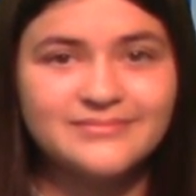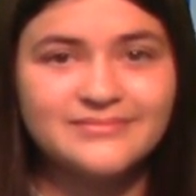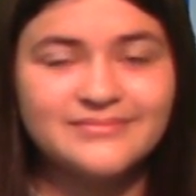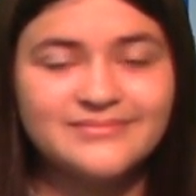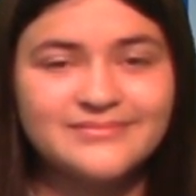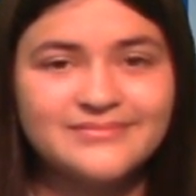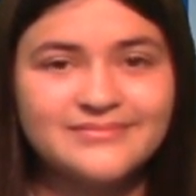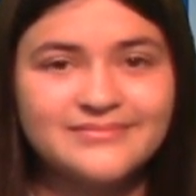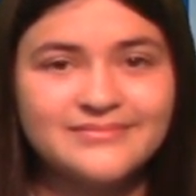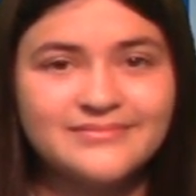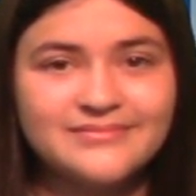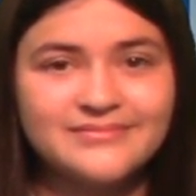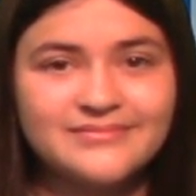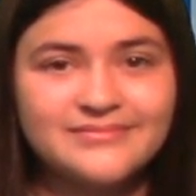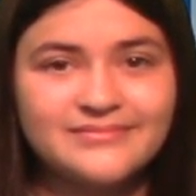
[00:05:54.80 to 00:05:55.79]

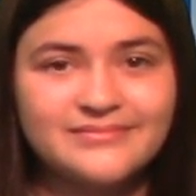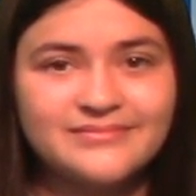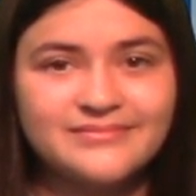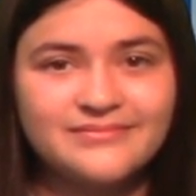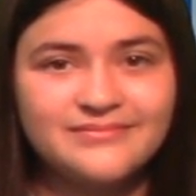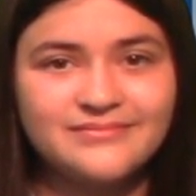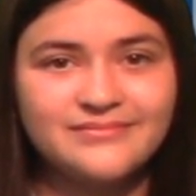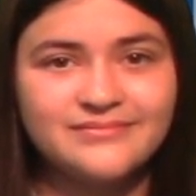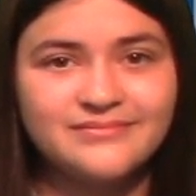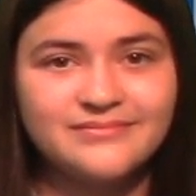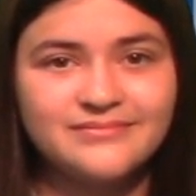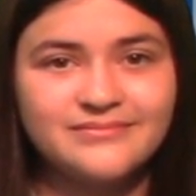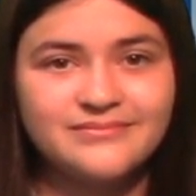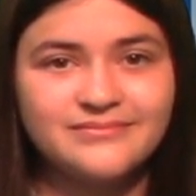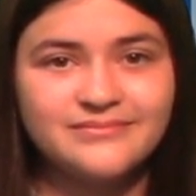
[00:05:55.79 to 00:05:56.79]

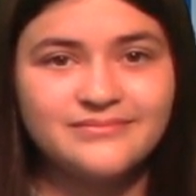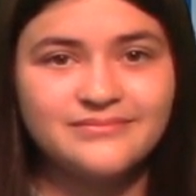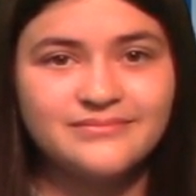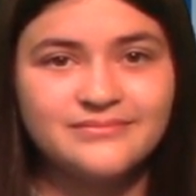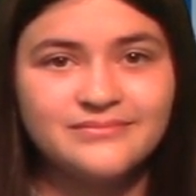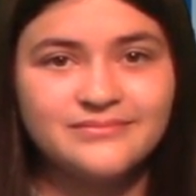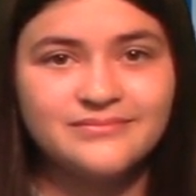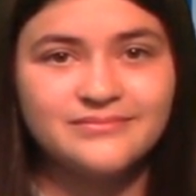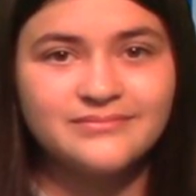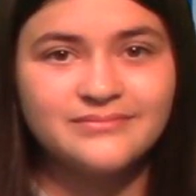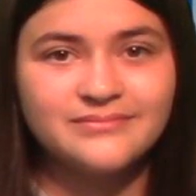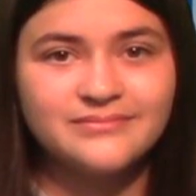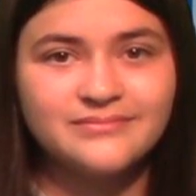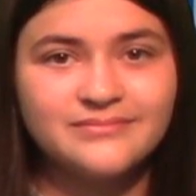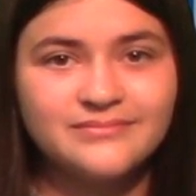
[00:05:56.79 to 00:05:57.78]

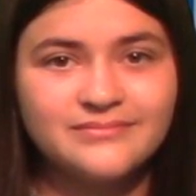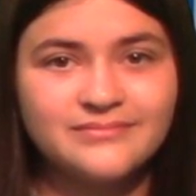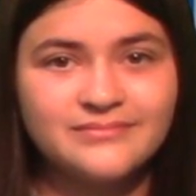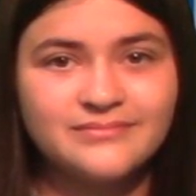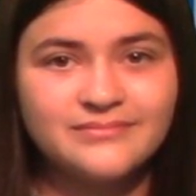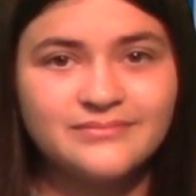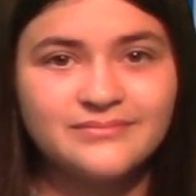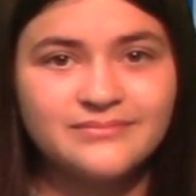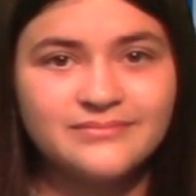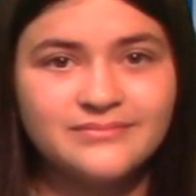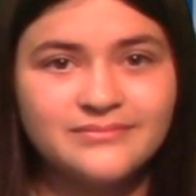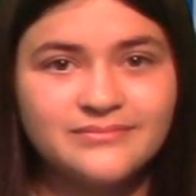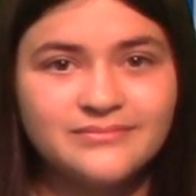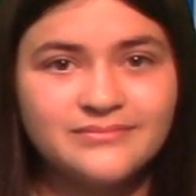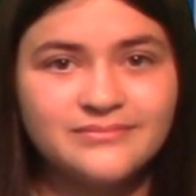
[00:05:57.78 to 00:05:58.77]

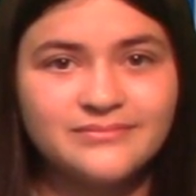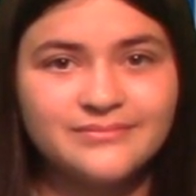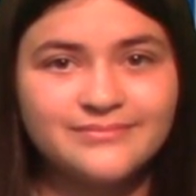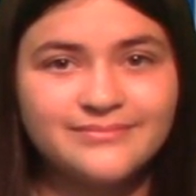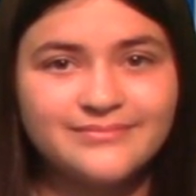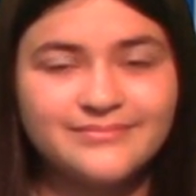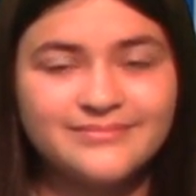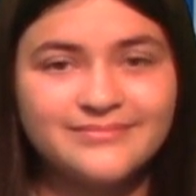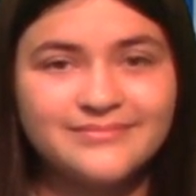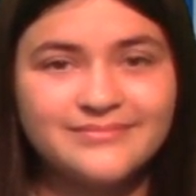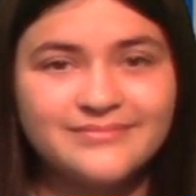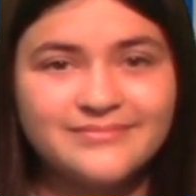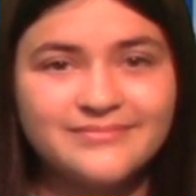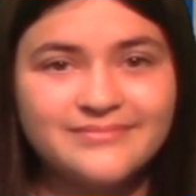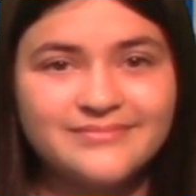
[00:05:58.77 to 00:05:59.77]

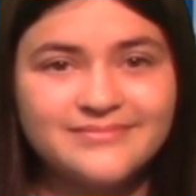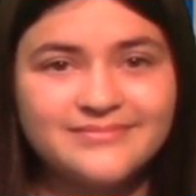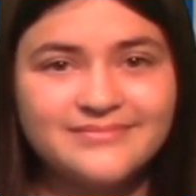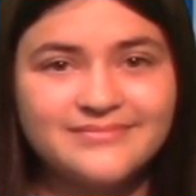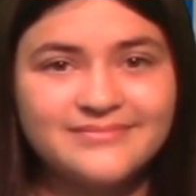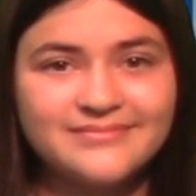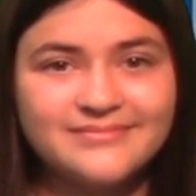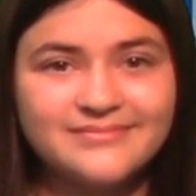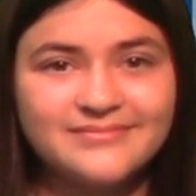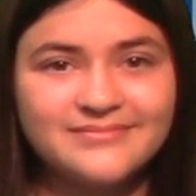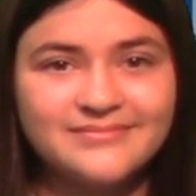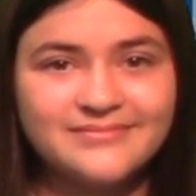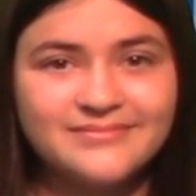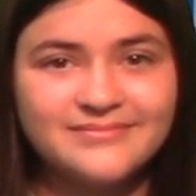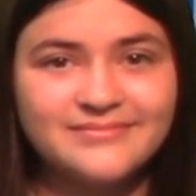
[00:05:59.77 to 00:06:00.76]

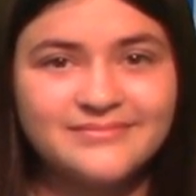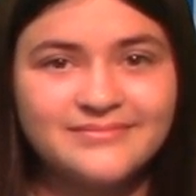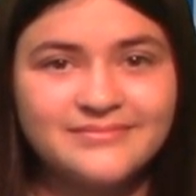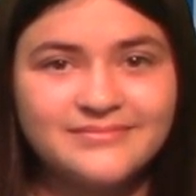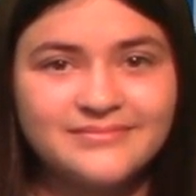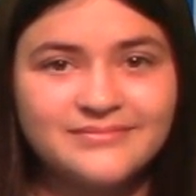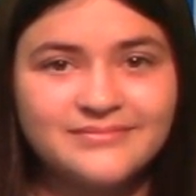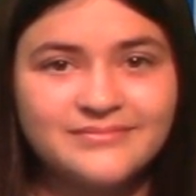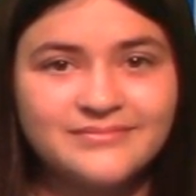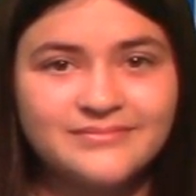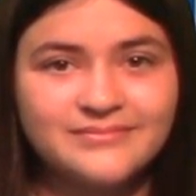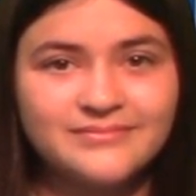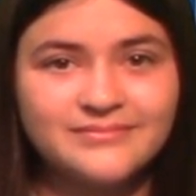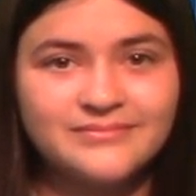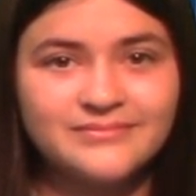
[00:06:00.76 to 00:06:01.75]
No words are spoken by the person on screen.